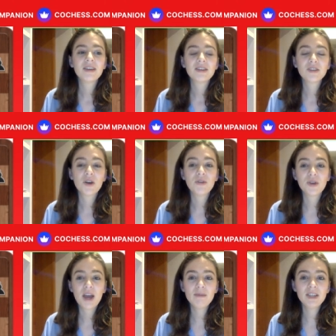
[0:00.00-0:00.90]
So if you
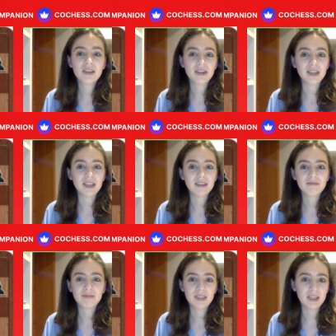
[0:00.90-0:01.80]
count material here,
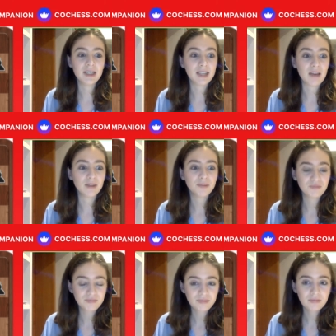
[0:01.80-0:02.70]
it's level.
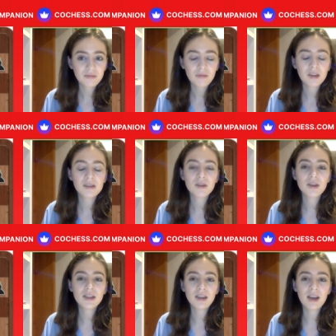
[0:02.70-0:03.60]
So
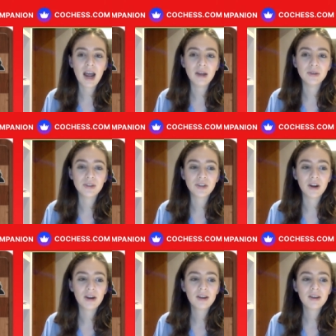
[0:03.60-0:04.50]
that's kind of how you start.